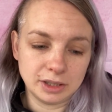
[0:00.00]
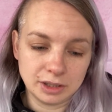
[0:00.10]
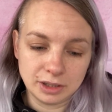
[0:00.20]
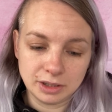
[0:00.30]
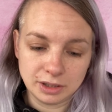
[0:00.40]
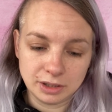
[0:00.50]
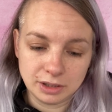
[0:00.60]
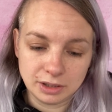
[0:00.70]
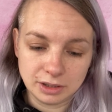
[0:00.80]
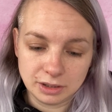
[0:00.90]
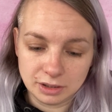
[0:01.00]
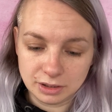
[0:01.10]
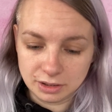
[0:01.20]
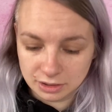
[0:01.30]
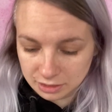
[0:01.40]

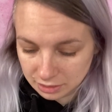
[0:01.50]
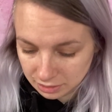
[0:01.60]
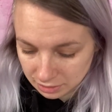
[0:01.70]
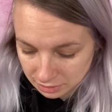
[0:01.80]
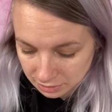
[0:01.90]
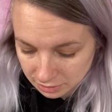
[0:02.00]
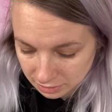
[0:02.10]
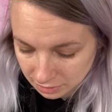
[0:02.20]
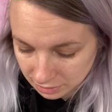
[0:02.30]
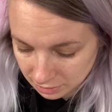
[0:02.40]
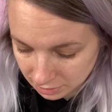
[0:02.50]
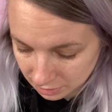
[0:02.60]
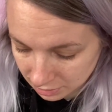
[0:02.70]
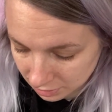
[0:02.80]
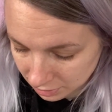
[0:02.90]

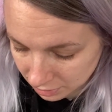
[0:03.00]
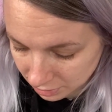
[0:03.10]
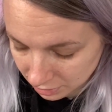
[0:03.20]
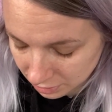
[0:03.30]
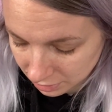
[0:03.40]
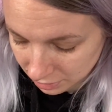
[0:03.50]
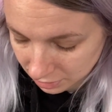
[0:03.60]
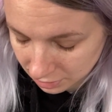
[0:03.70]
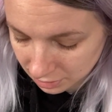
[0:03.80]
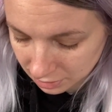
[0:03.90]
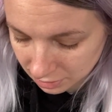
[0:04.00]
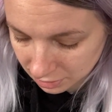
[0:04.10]
[no speech]